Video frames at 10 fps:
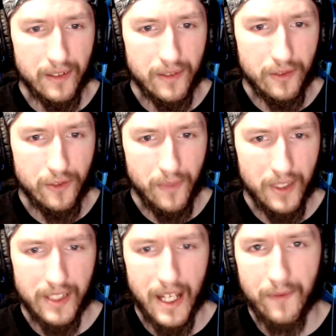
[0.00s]
two
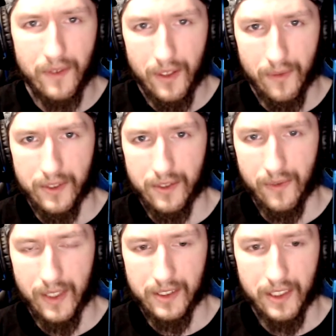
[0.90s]
months after the original
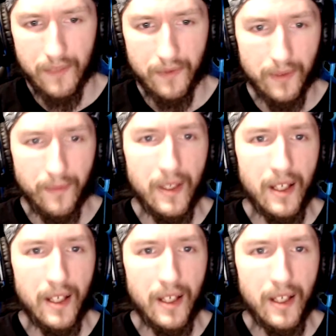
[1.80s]
Resident Evil.